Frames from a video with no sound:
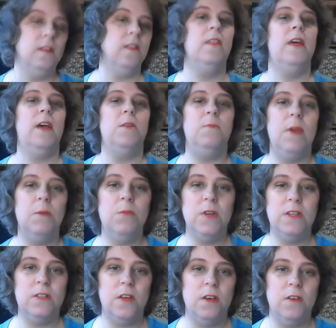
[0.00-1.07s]
then
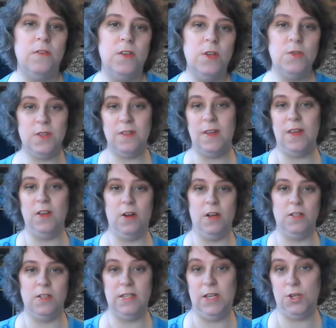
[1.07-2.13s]
memories of using that yarn
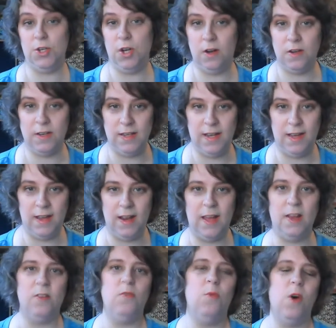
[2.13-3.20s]
to teach her to knit
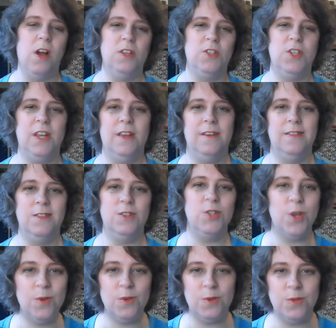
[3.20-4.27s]
and of watching
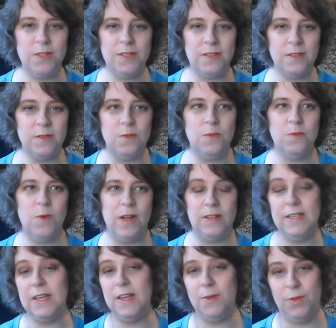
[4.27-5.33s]
shows while
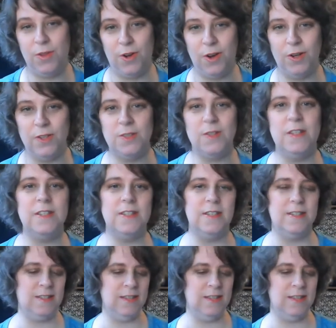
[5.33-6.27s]
knitting with her. So this is